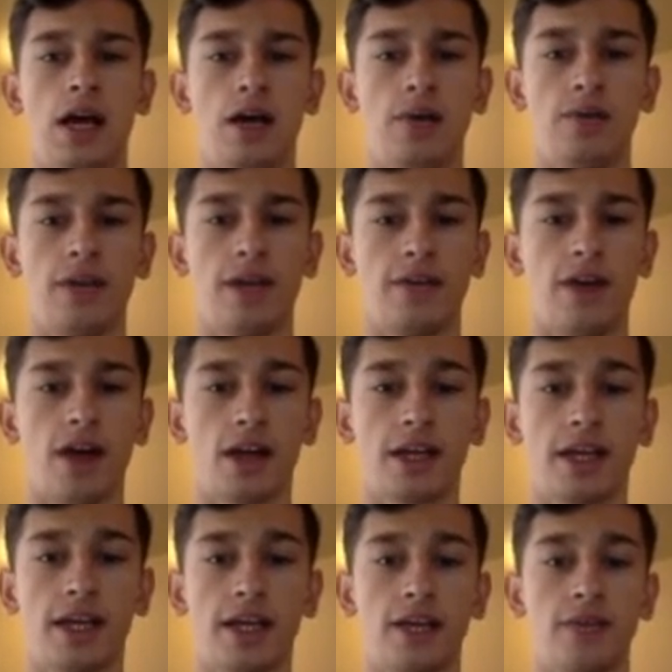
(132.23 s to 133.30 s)
We have
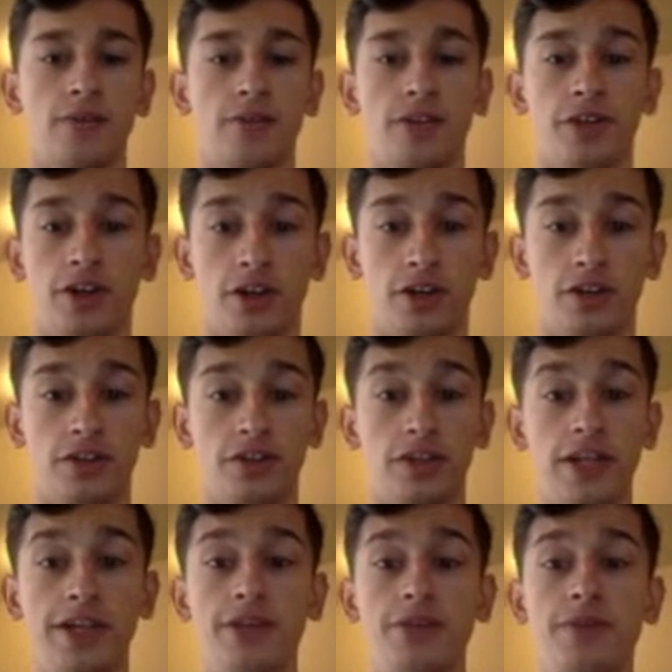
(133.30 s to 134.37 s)
Ake and Rudiger.
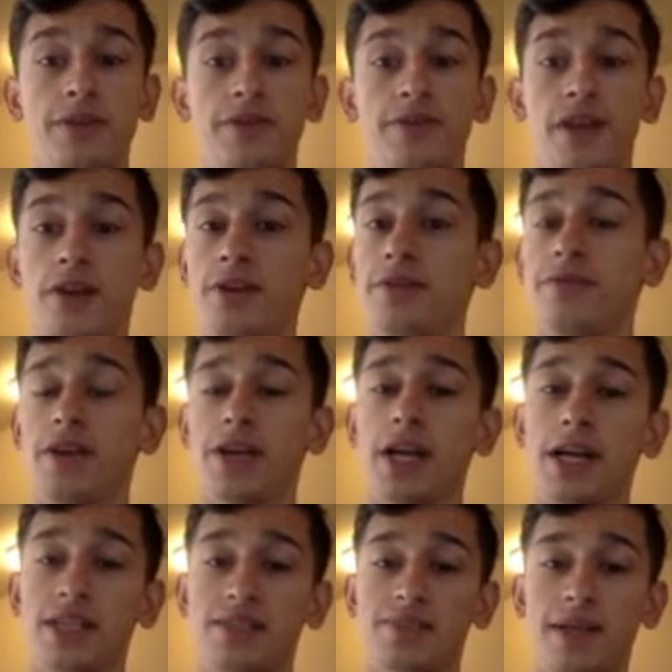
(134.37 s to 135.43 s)
They could be very
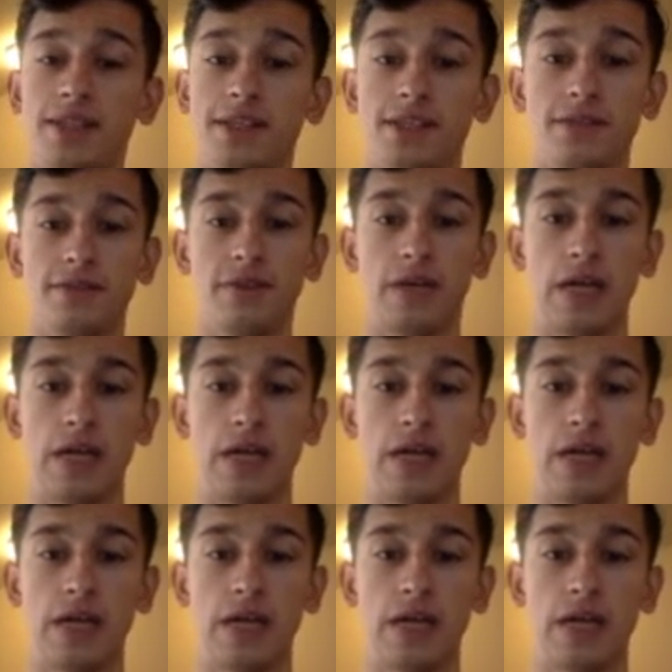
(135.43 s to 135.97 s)
expensive.